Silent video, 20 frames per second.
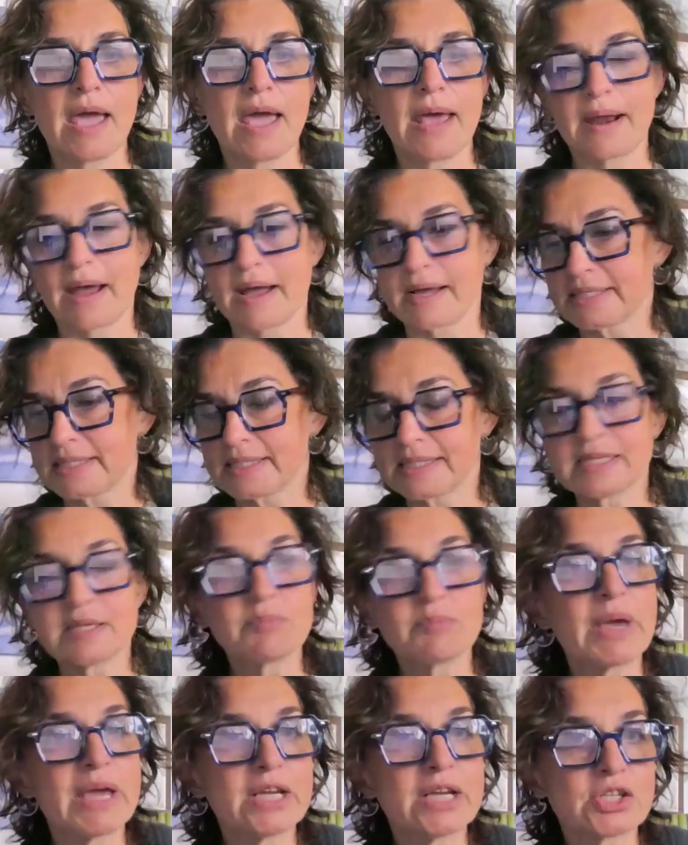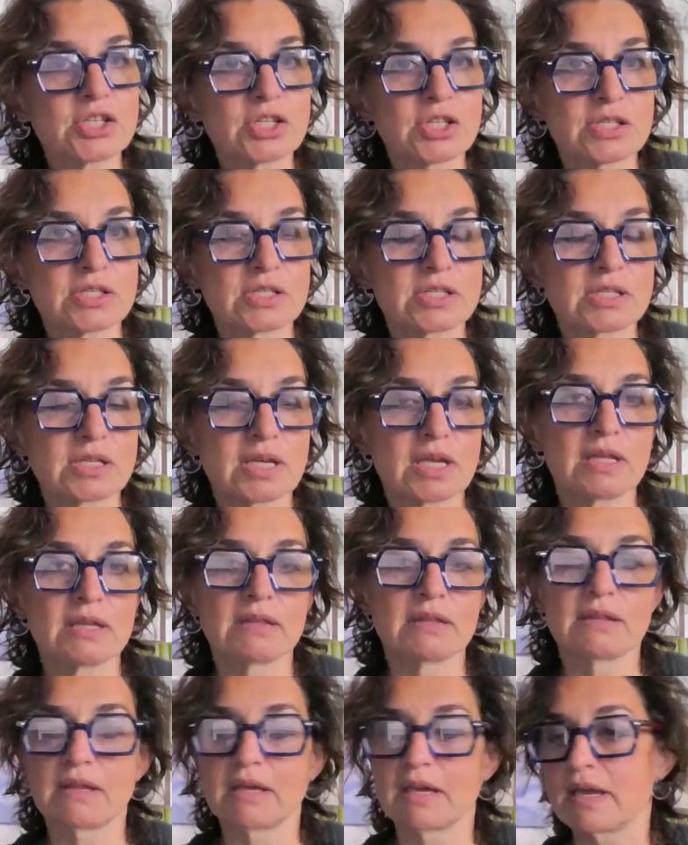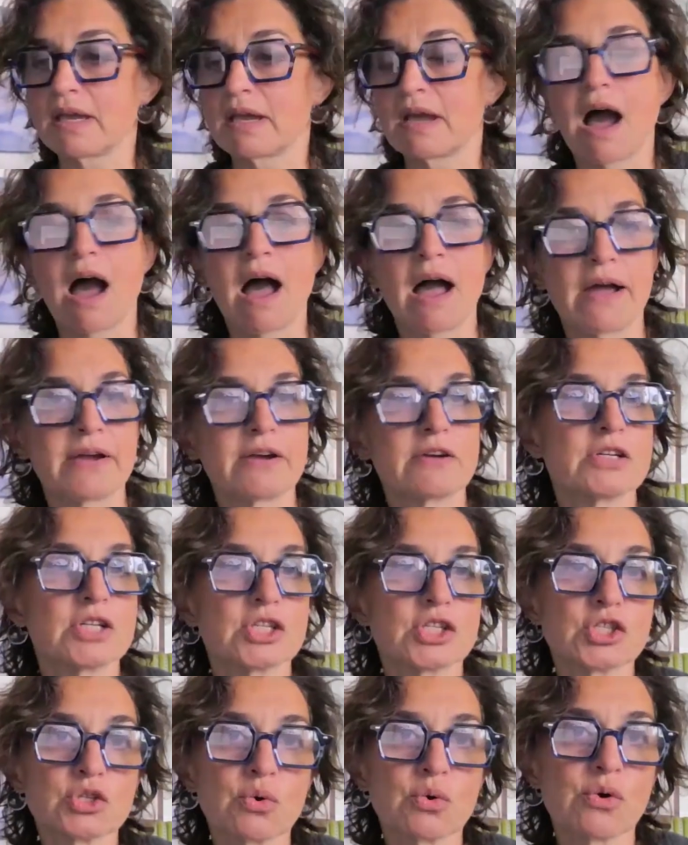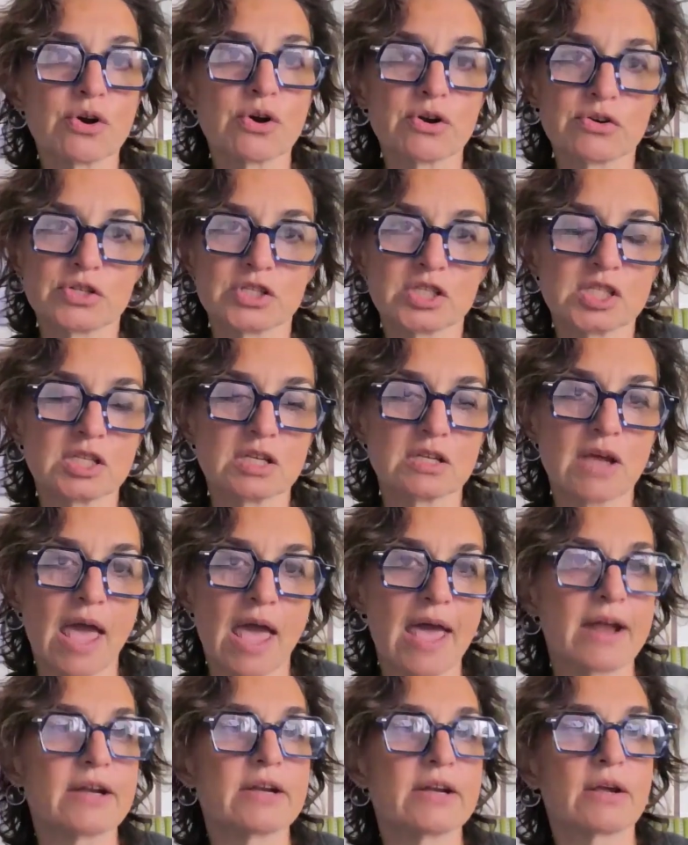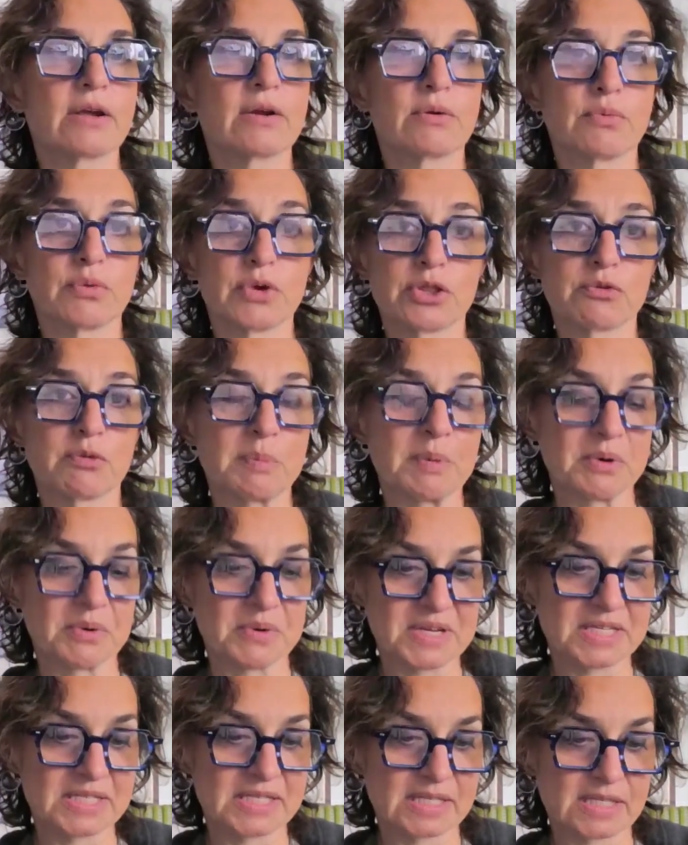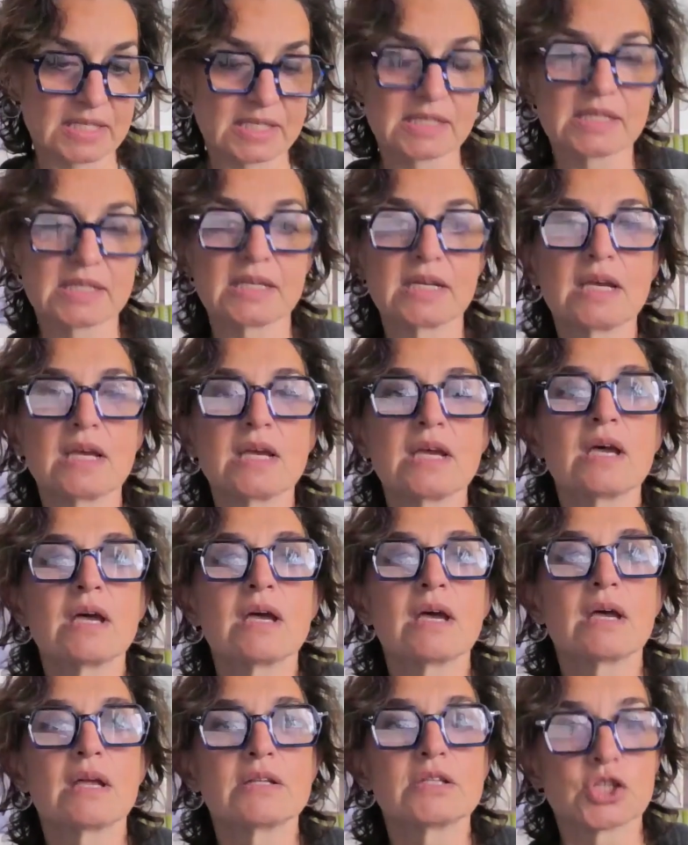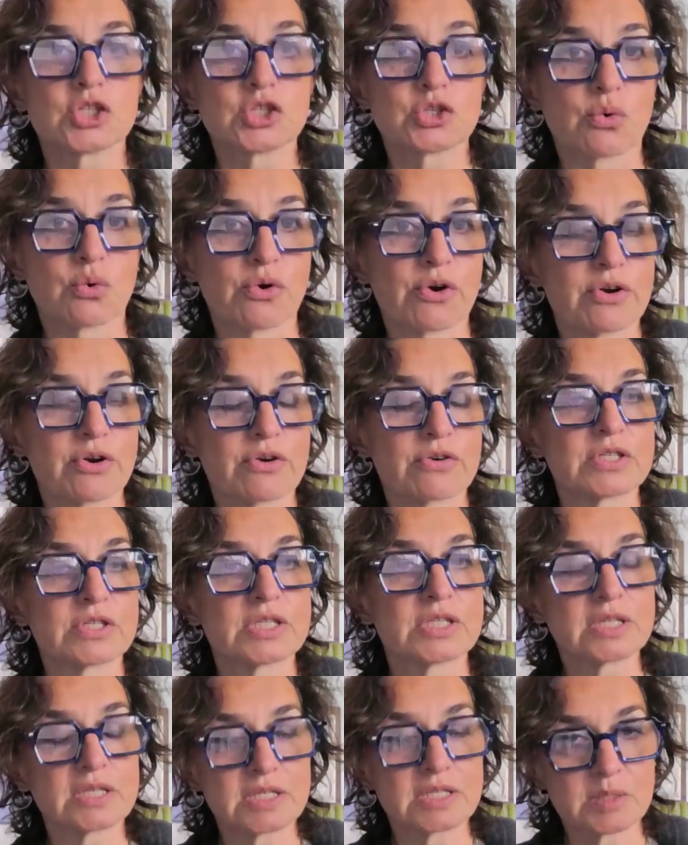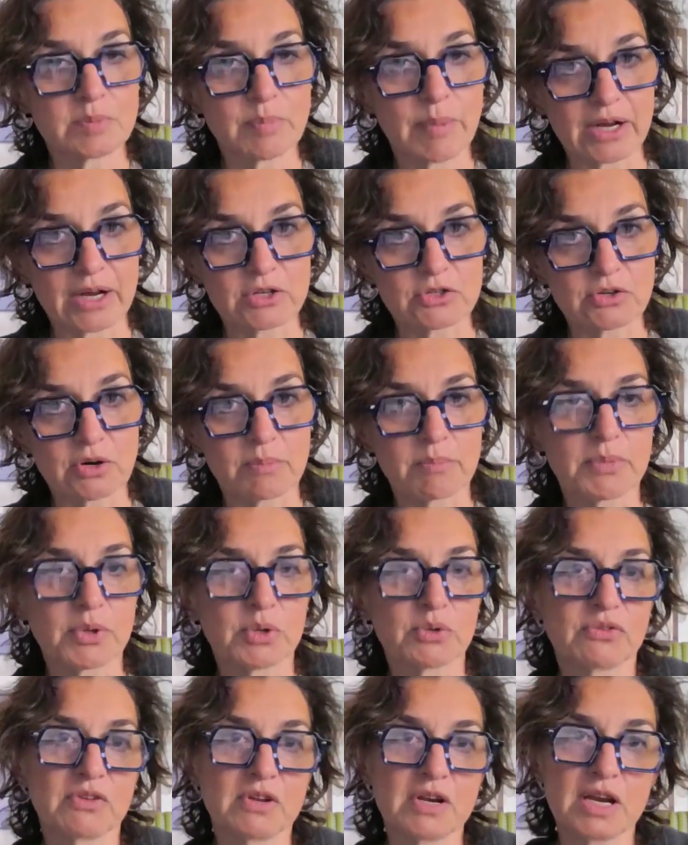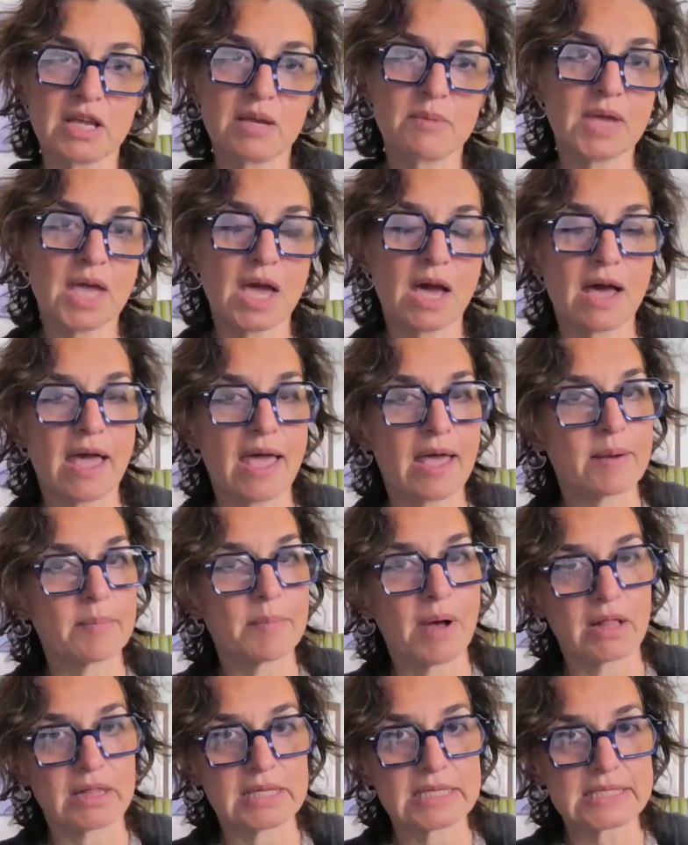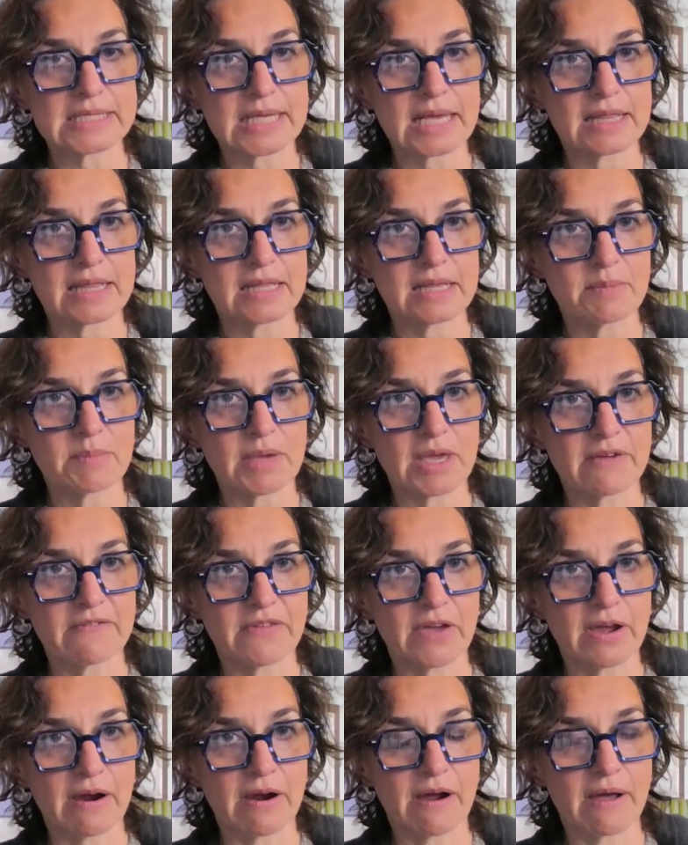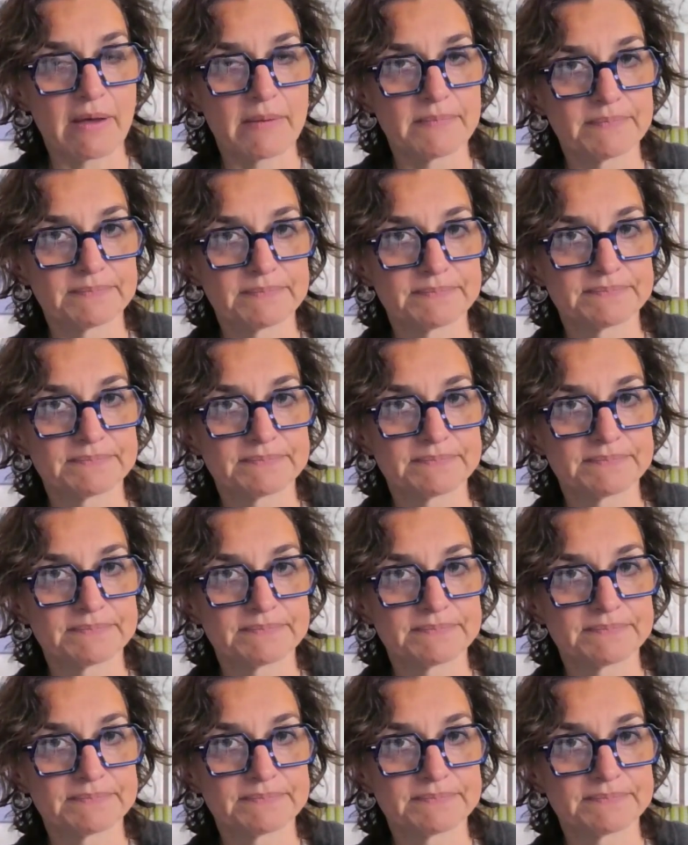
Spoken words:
And I see patients in the iron disorders and erythropoiesis disorders spectrum, both anemia and polycythemia there.